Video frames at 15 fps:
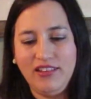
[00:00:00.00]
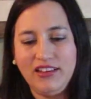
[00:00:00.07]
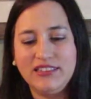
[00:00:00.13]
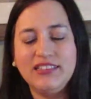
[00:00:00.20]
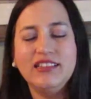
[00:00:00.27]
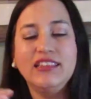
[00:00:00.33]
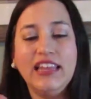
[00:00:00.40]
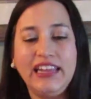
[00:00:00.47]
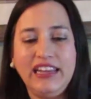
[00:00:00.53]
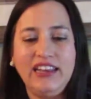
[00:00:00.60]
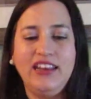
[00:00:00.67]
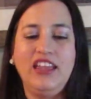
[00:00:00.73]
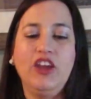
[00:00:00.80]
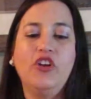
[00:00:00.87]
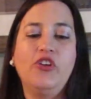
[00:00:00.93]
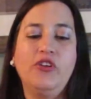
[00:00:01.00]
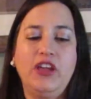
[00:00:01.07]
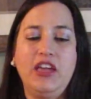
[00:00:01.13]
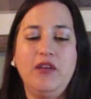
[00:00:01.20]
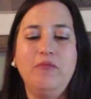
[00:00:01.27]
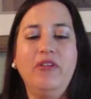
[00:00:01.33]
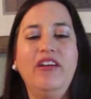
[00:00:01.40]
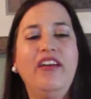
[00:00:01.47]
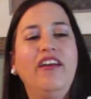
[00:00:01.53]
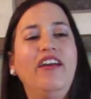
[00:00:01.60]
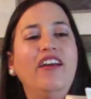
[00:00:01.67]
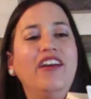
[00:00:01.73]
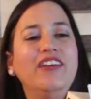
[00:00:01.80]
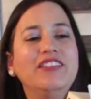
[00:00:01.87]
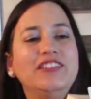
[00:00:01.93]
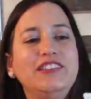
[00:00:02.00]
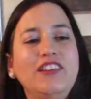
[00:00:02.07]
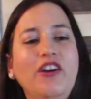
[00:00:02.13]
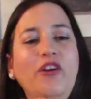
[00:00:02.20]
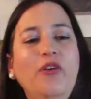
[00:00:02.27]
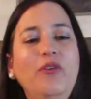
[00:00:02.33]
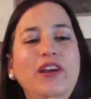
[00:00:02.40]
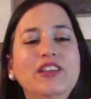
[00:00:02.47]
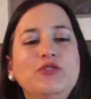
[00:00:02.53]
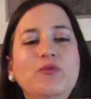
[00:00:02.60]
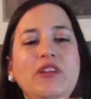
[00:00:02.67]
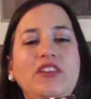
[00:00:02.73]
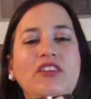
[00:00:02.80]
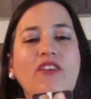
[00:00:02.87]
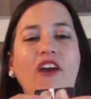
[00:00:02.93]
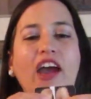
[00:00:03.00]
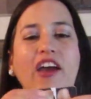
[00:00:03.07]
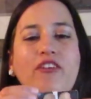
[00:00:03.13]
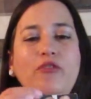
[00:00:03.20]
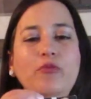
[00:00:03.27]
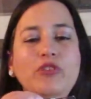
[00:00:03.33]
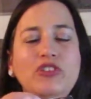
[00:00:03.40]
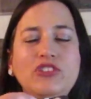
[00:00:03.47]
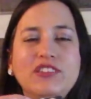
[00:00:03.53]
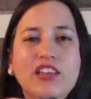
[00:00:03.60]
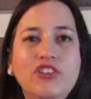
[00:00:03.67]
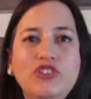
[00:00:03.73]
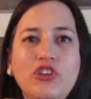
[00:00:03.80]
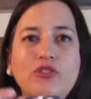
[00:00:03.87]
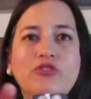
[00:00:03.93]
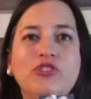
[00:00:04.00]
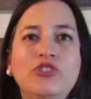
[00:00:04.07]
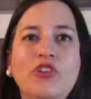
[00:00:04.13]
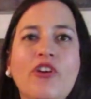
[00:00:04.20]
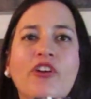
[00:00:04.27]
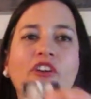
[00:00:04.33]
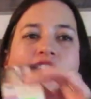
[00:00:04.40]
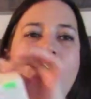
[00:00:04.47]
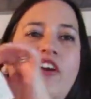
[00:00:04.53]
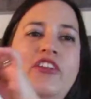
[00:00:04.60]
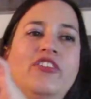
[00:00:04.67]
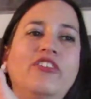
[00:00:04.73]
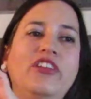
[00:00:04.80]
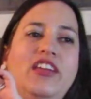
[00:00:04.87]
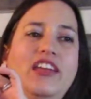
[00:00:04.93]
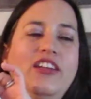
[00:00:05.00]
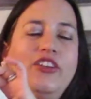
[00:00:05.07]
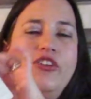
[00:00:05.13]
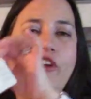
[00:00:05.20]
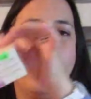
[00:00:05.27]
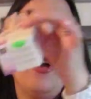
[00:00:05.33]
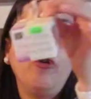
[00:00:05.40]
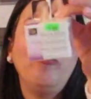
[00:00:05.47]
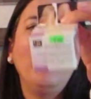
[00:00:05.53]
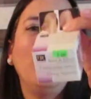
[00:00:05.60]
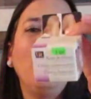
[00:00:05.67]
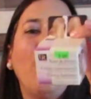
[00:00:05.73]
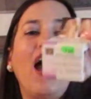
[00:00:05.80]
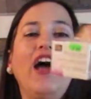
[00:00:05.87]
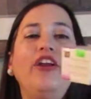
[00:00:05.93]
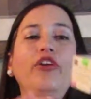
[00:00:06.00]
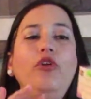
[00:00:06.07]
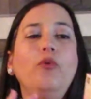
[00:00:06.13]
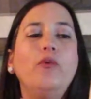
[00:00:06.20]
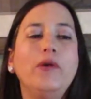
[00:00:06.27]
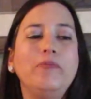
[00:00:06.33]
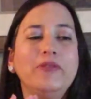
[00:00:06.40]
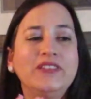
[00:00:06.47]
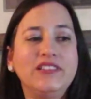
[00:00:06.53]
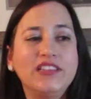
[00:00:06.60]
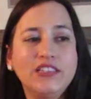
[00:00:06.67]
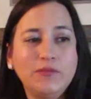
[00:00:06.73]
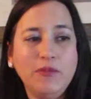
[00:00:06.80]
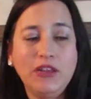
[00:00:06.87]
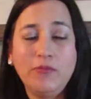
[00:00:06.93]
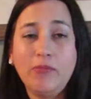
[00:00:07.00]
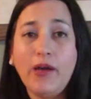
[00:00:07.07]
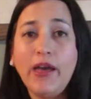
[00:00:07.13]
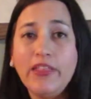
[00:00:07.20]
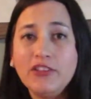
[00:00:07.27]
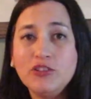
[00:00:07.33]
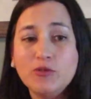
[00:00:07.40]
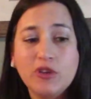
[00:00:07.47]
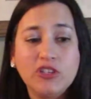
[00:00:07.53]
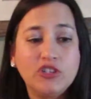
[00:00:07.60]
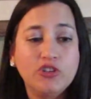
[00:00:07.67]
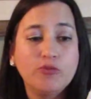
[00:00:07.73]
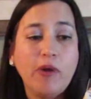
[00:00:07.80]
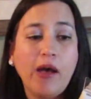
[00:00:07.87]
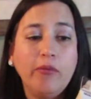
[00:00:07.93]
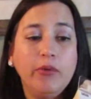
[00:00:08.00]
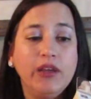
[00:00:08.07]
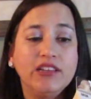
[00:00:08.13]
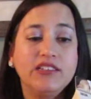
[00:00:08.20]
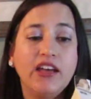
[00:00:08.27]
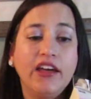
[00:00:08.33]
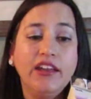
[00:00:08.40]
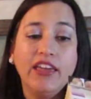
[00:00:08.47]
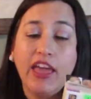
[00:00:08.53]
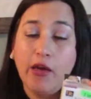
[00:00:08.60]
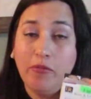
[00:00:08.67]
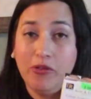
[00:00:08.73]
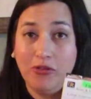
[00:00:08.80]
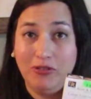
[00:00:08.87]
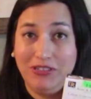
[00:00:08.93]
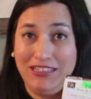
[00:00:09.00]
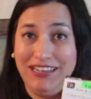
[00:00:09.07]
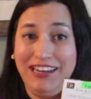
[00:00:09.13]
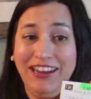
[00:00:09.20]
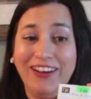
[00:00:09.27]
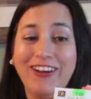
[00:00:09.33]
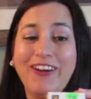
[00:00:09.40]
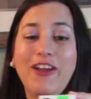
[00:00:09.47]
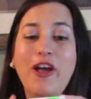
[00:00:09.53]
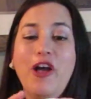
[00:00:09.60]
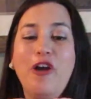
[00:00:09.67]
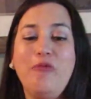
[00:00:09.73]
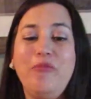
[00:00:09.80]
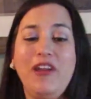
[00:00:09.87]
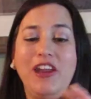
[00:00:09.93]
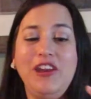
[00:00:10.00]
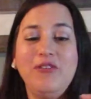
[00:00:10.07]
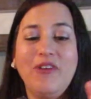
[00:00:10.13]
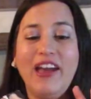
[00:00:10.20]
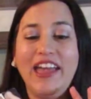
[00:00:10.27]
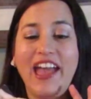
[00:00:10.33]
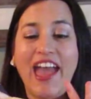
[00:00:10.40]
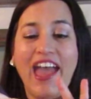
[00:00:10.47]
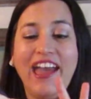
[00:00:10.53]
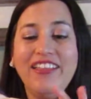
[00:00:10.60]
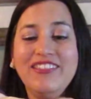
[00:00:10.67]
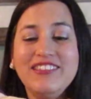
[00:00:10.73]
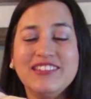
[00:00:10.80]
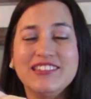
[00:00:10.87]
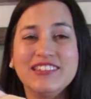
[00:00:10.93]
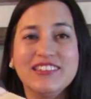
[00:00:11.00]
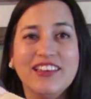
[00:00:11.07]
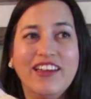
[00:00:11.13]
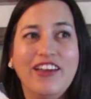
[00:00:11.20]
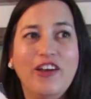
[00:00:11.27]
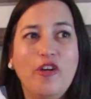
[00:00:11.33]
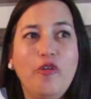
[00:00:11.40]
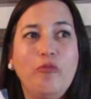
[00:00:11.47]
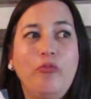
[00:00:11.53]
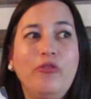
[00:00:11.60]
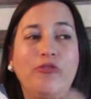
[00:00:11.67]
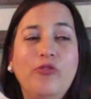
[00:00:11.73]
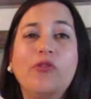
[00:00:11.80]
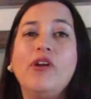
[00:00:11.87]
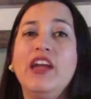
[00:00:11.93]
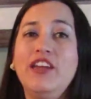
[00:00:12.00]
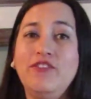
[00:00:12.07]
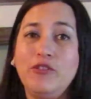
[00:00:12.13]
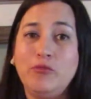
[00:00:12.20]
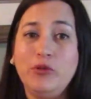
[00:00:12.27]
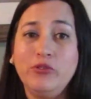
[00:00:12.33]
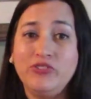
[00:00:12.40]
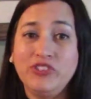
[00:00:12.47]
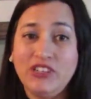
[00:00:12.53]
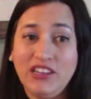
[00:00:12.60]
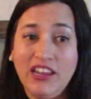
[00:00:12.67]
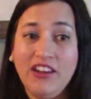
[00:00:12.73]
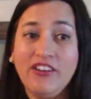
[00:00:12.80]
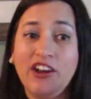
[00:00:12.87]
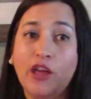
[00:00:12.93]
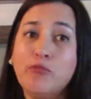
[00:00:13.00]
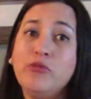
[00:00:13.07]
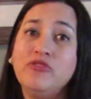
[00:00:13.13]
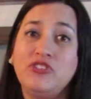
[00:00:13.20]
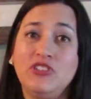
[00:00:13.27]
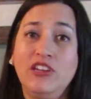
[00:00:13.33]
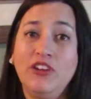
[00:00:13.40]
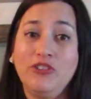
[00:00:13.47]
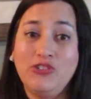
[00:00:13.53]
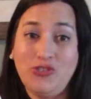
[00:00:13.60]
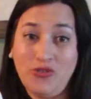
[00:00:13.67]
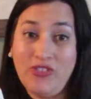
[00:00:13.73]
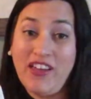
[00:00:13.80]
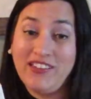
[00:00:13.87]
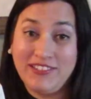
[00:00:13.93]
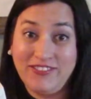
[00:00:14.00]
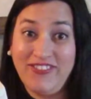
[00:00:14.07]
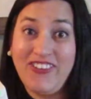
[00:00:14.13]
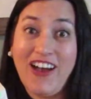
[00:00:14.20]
It's a lightening cream. So it's when you have when skin tone's darker on your knee and your elbow. I don't know what possessed me to buy this because there's probably a ton of chemicals in here. But anyway, I had this before I even moved in here, and I moved in here in 2005.